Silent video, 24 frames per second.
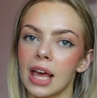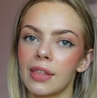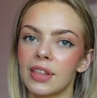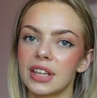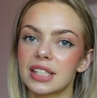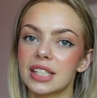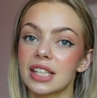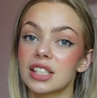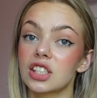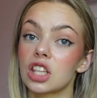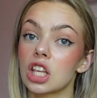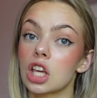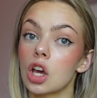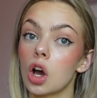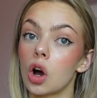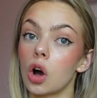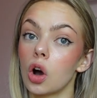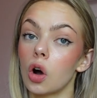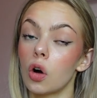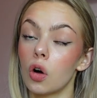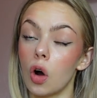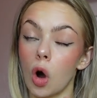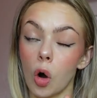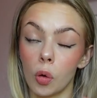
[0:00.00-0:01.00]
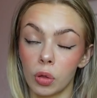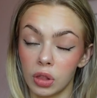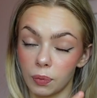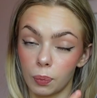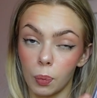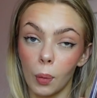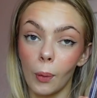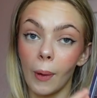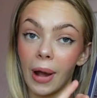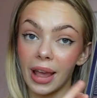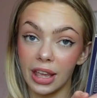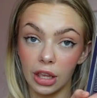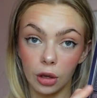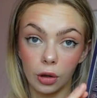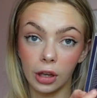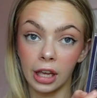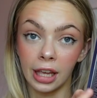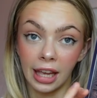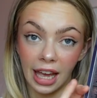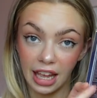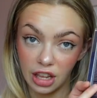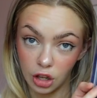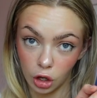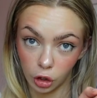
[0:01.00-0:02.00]
and this is the only way you can
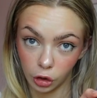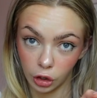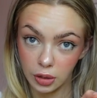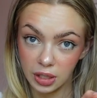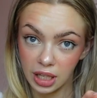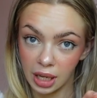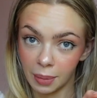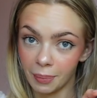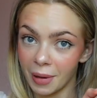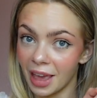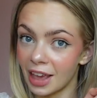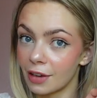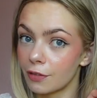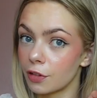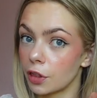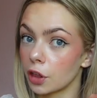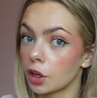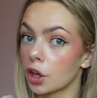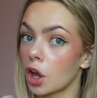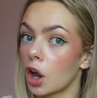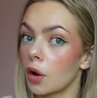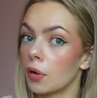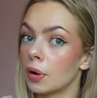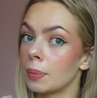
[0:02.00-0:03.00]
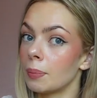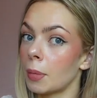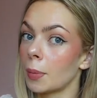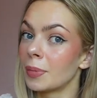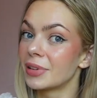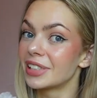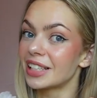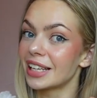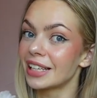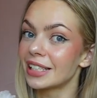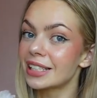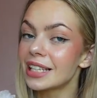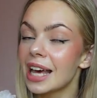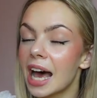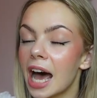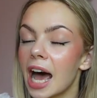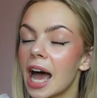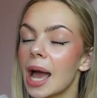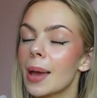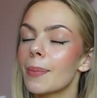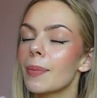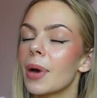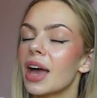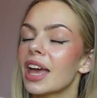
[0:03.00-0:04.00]
get You're Losing Me for the current moment in
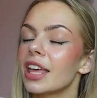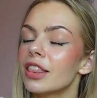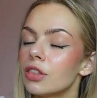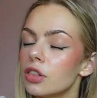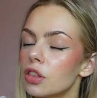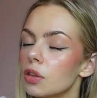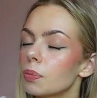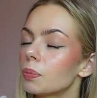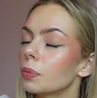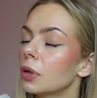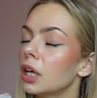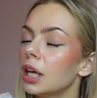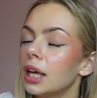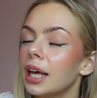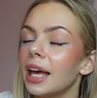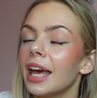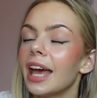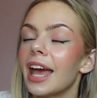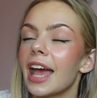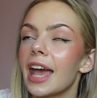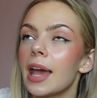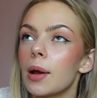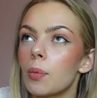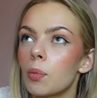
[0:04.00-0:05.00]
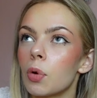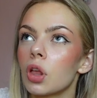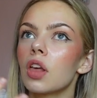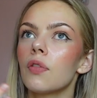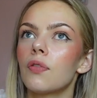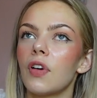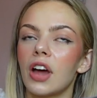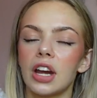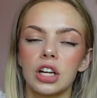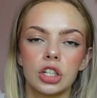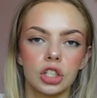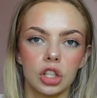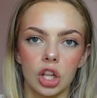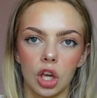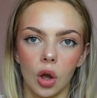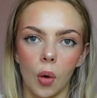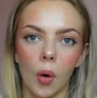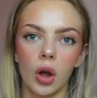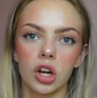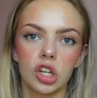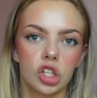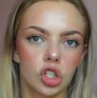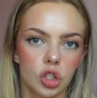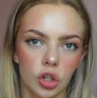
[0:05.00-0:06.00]
time. It will eventually go
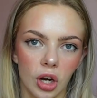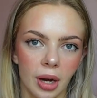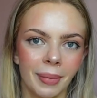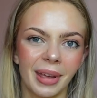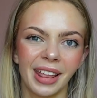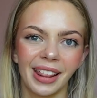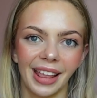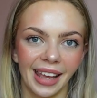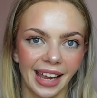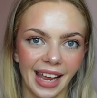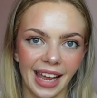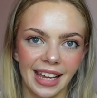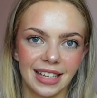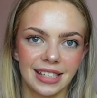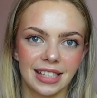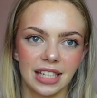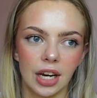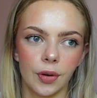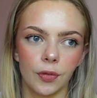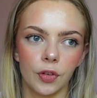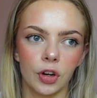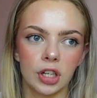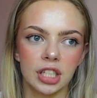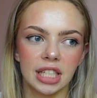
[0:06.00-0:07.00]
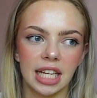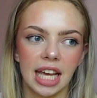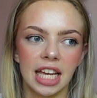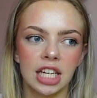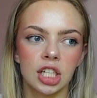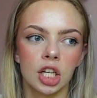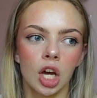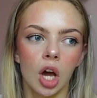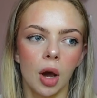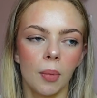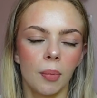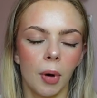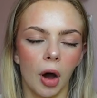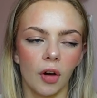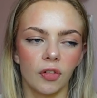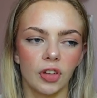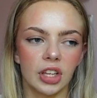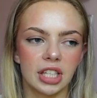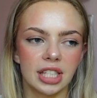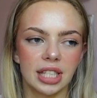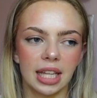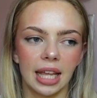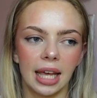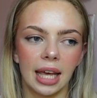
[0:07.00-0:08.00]
on streaming like Hits Different did, but
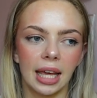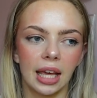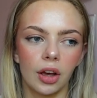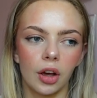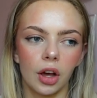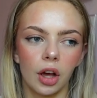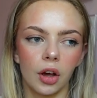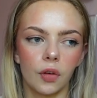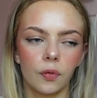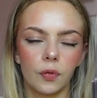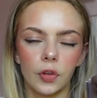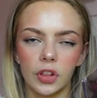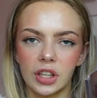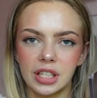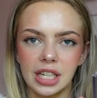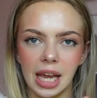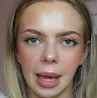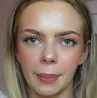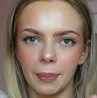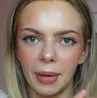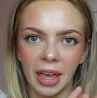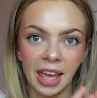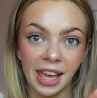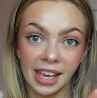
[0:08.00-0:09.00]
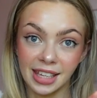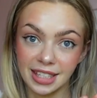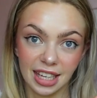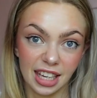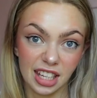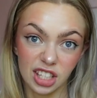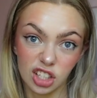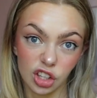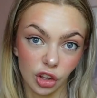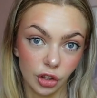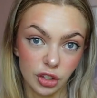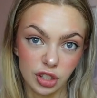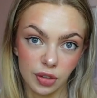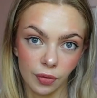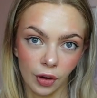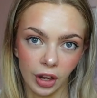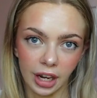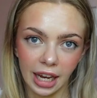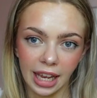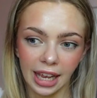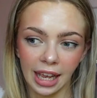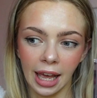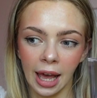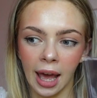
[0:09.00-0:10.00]
obviously for the time being it's exclusive
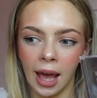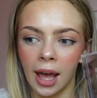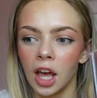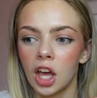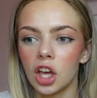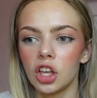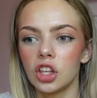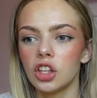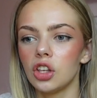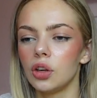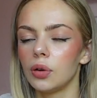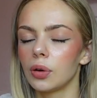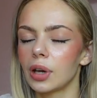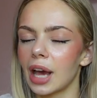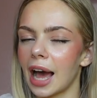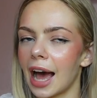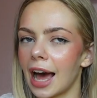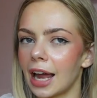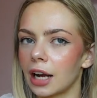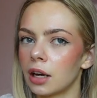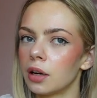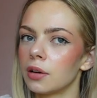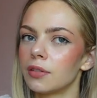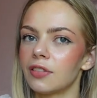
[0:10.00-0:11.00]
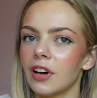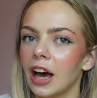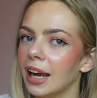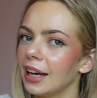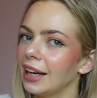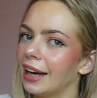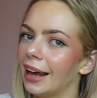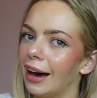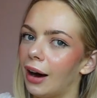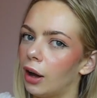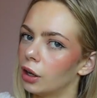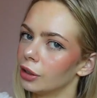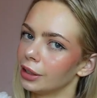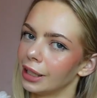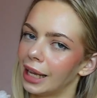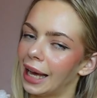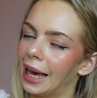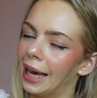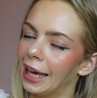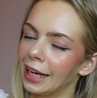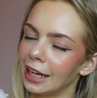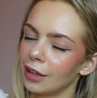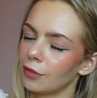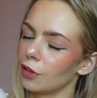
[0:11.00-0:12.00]
on here. You can find it
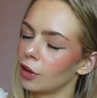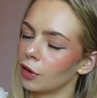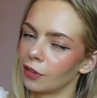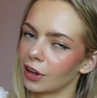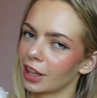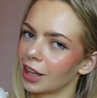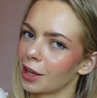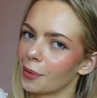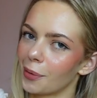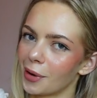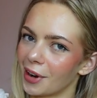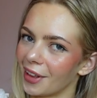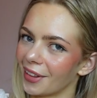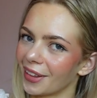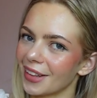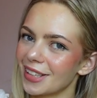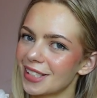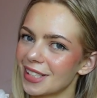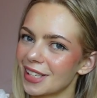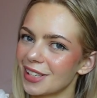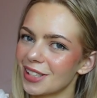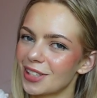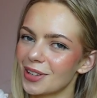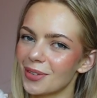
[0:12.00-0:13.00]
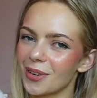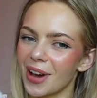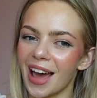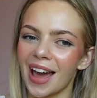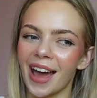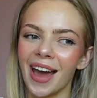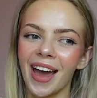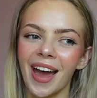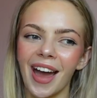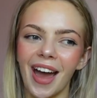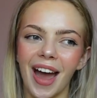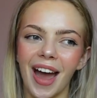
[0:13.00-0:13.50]
online if you really want to listen to it.